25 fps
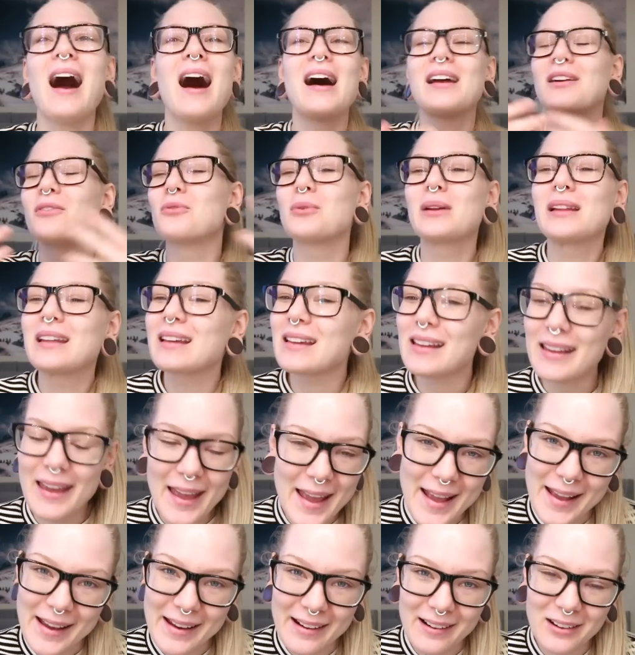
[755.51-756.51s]
I don't really
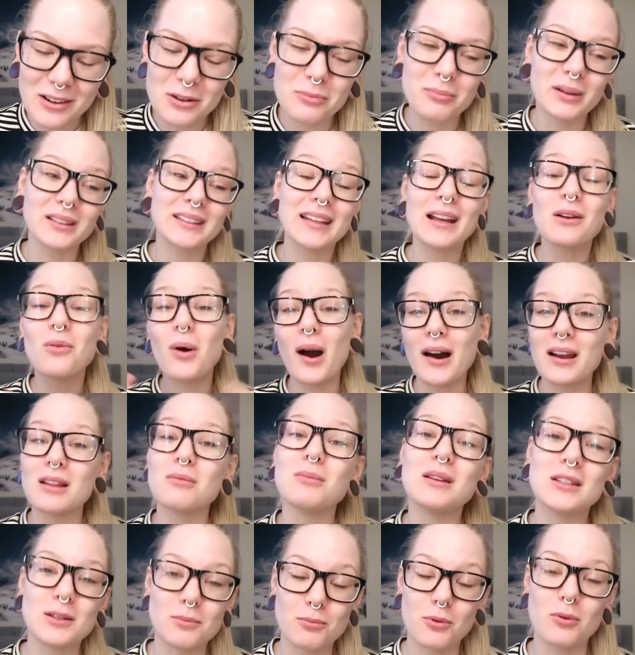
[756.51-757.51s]
care, but they wanted
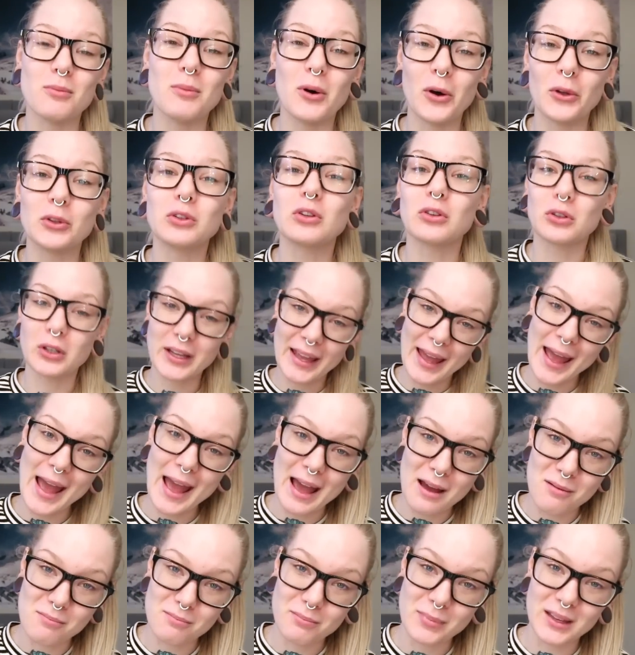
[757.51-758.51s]
me to promote their
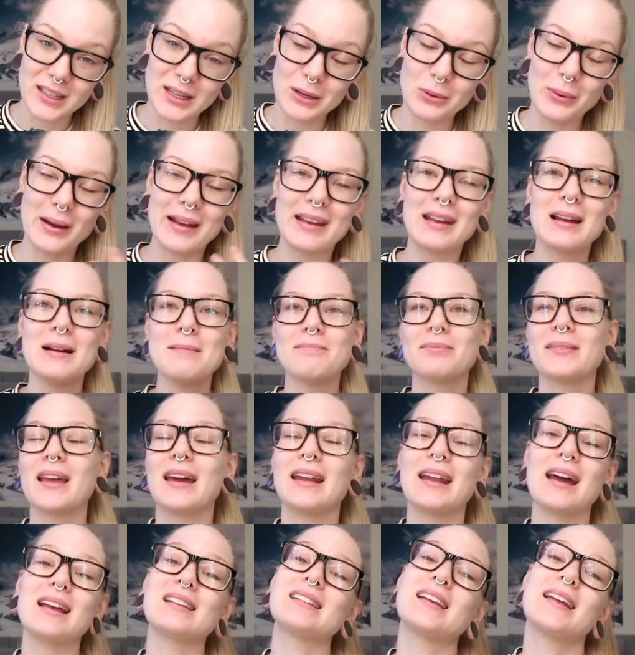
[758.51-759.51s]
camp anyway,
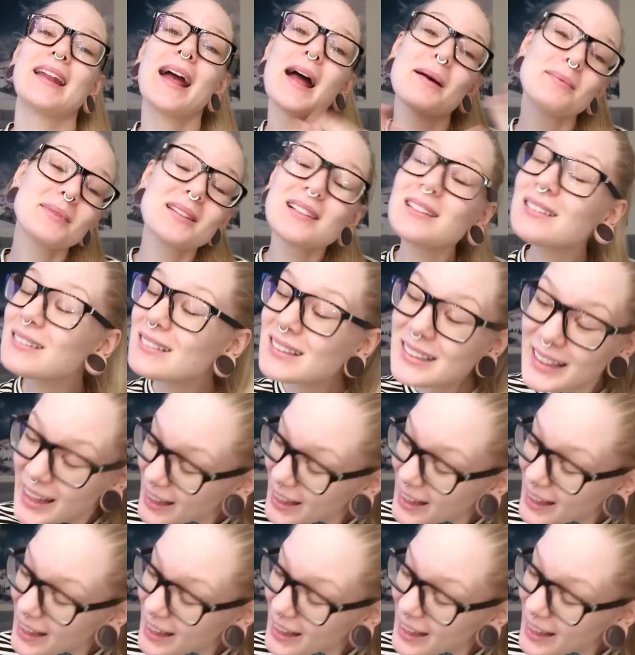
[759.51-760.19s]
and I said absolutely